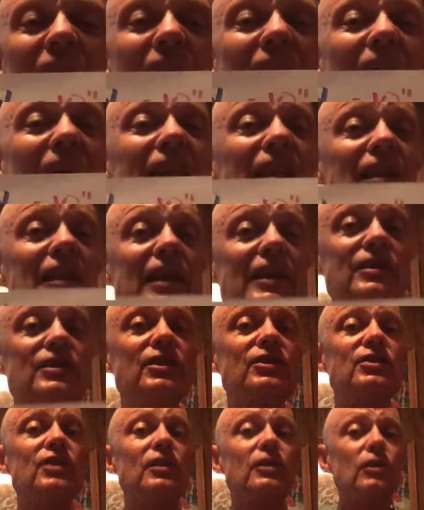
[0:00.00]
unless
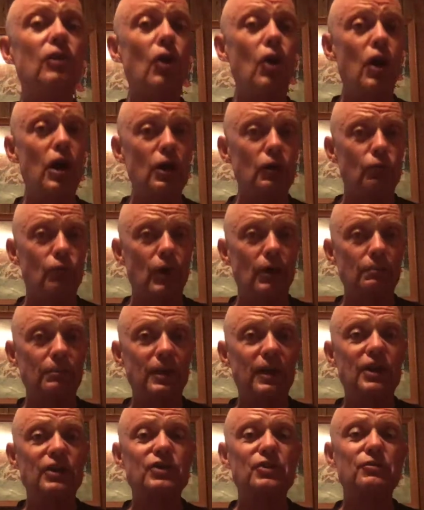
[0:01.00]
it's a long run,
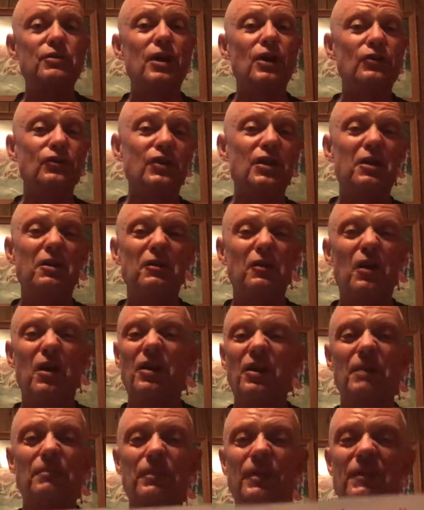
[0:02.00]
because you're out there
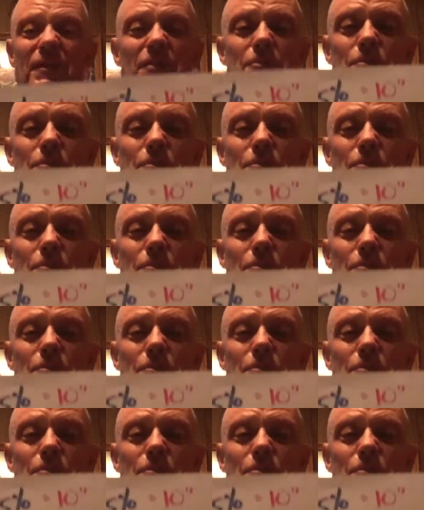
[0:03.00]
longer. But in this